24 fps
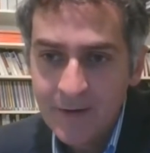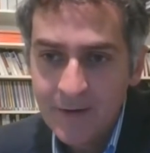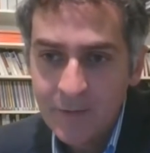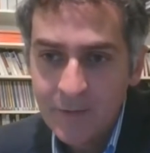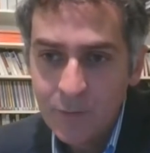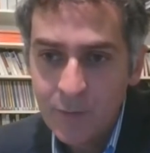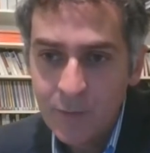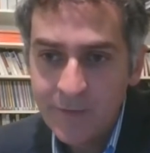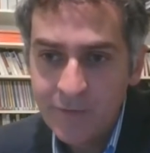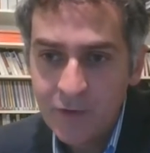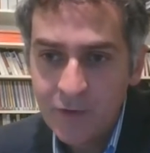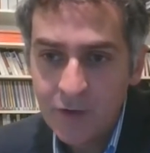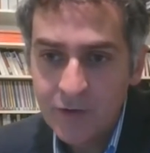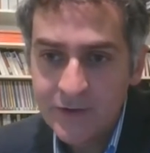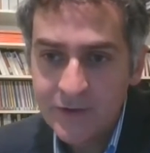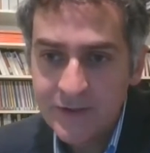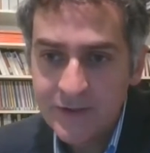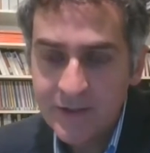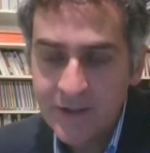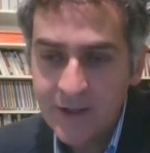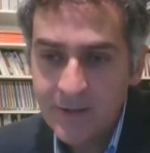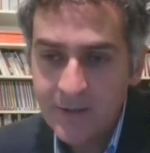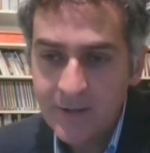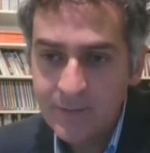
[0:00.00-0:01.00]
We've got
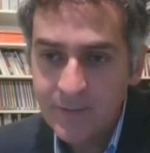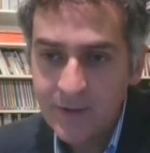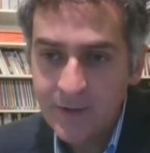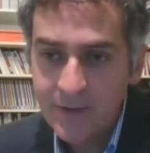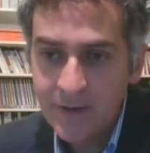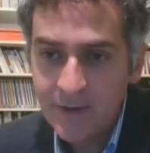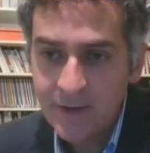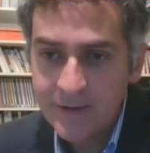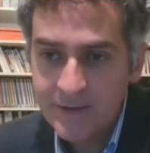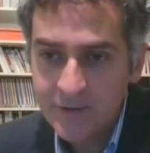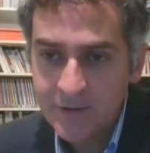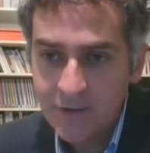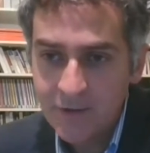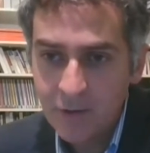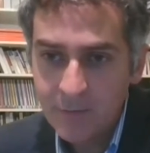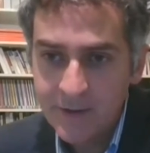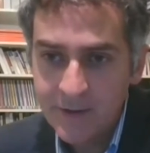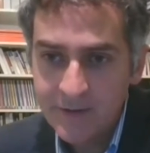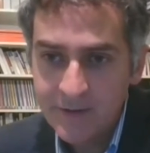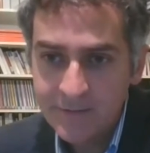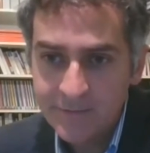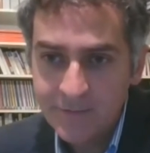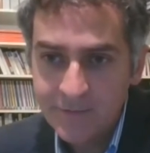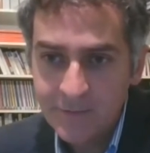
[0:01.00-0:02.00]
a nice
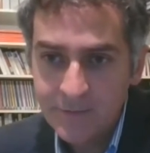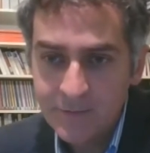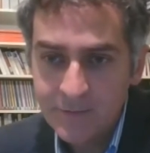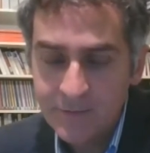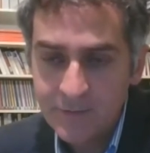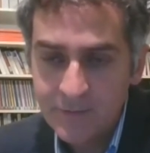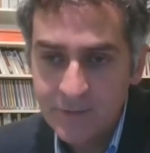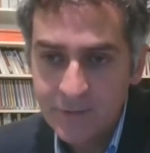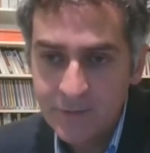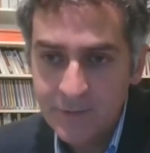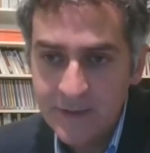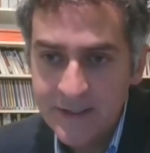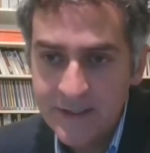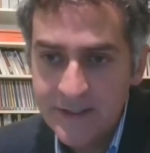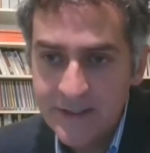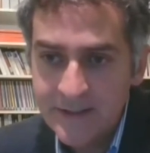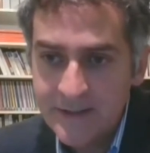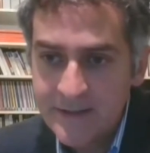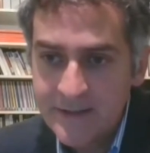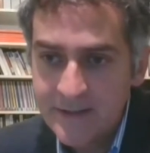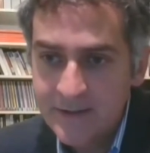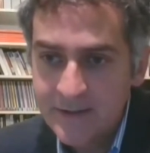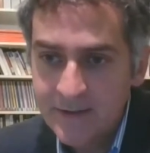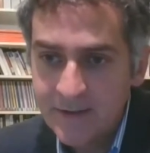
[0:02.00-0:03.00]
comment from
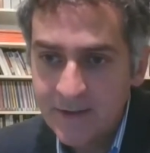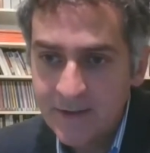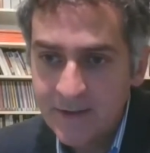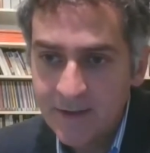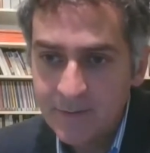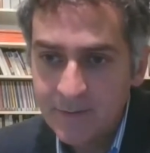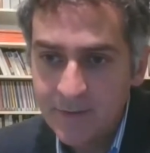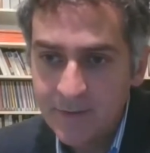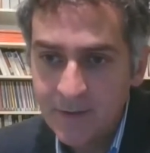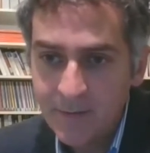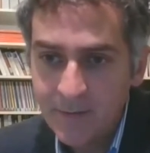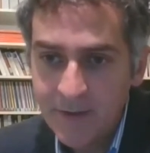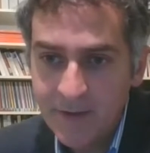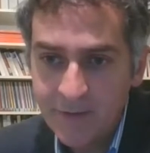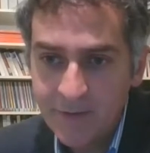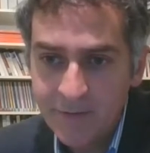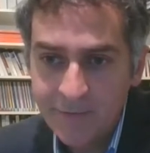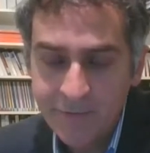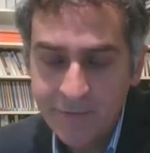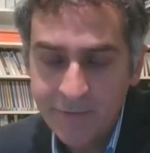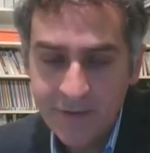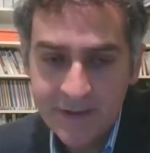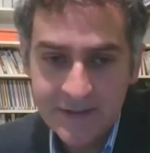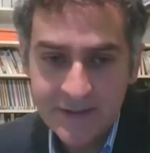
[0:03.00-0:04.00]
Louise about the
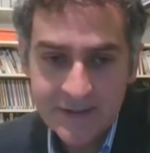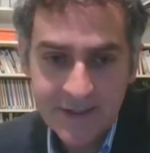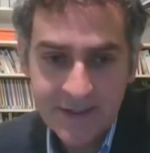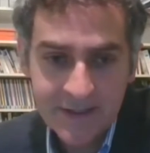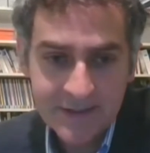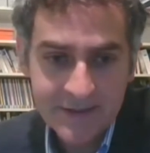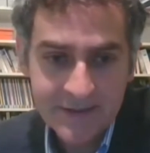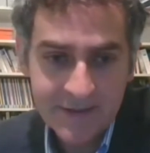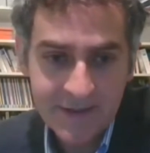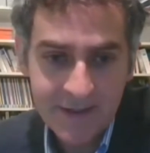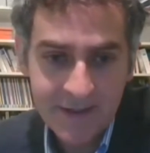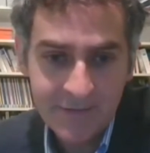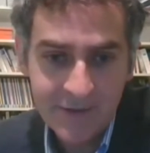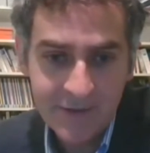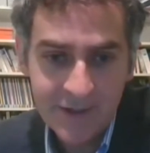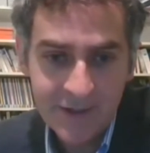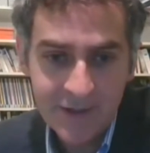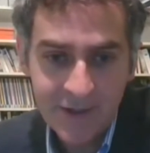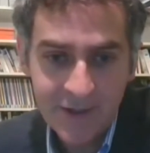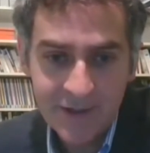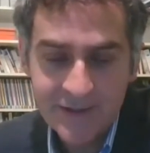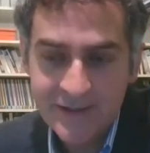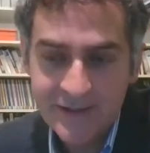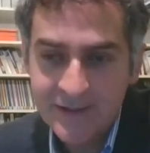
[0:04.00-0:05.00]
freight sector having a
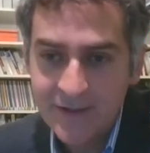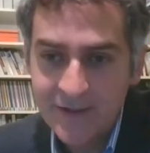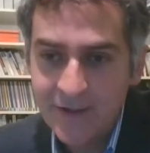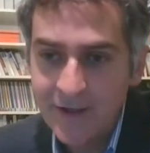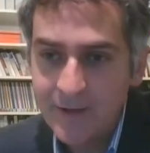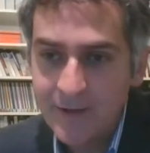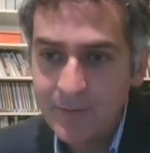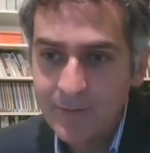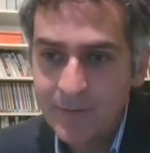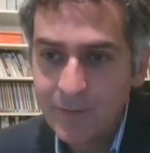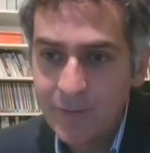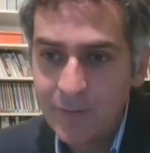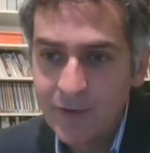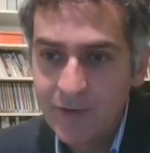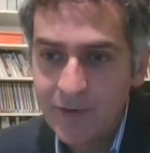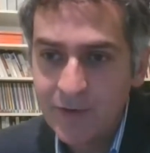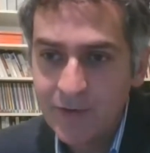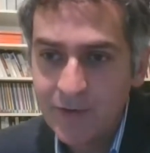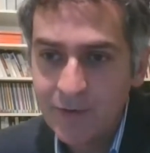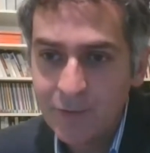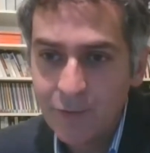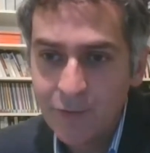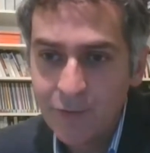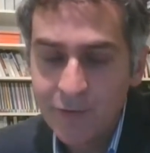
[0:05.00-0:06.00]
nice time with
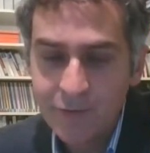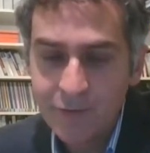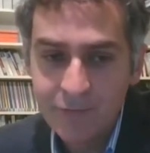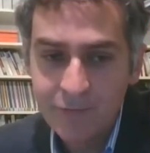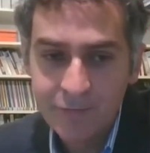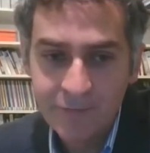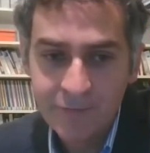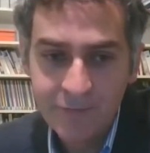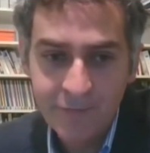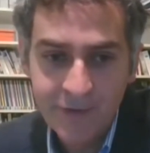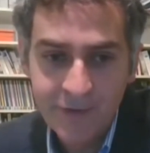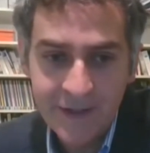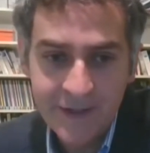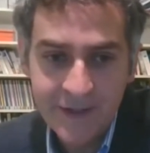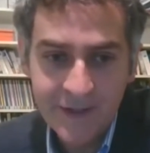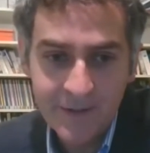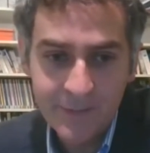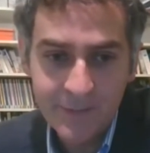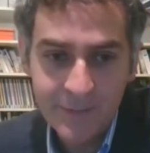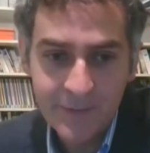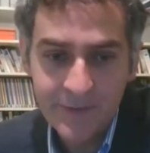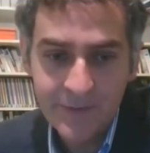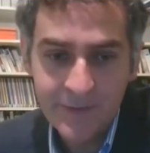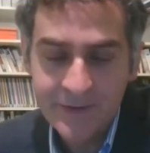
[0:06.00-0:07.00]
all the freed
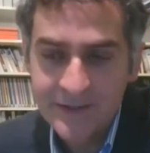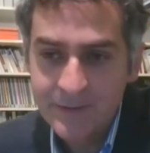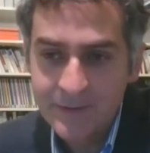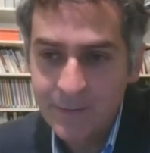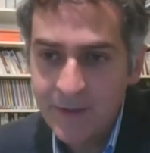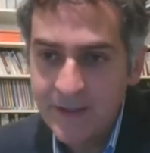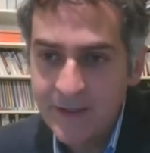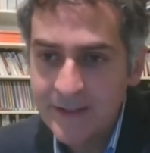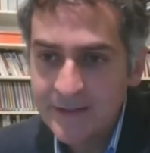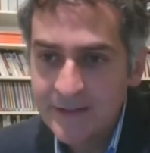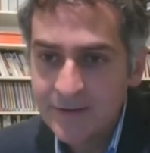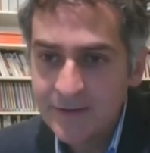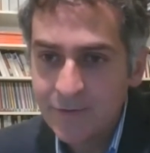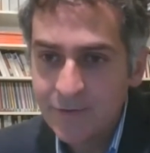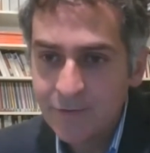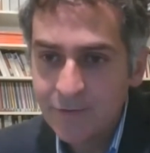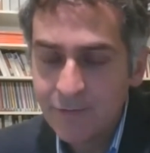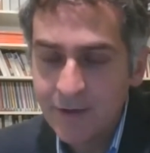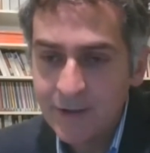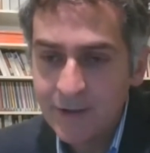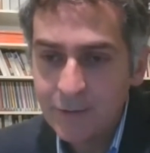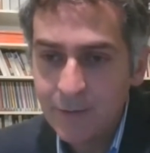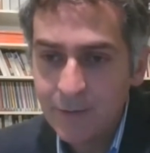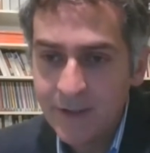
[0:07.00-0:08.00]
up space on the
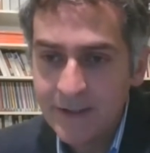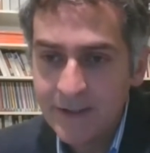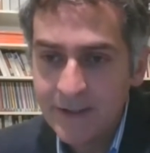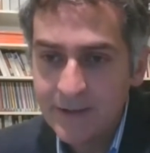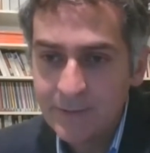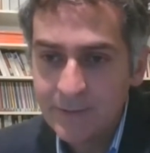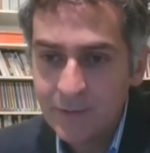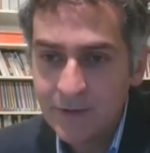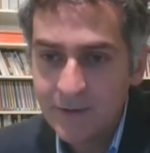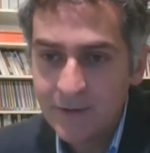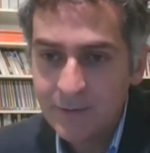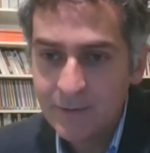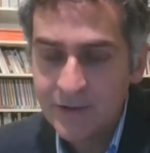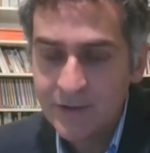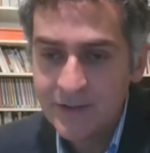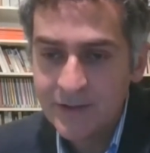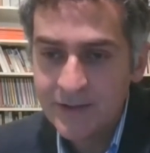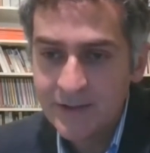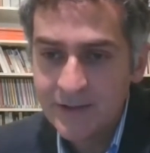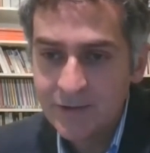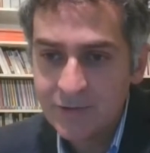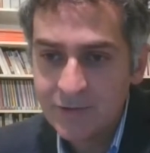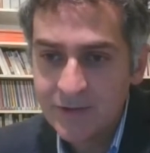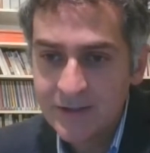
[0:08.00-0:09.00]
railway network, which
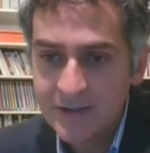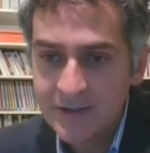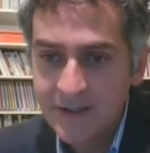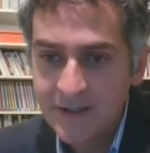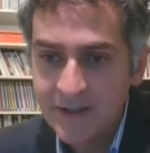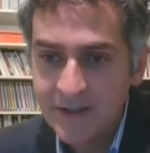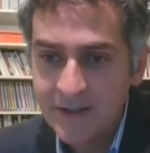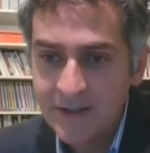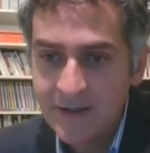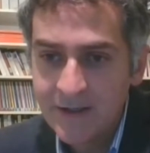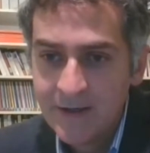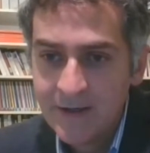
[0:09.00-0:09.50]
is interesting.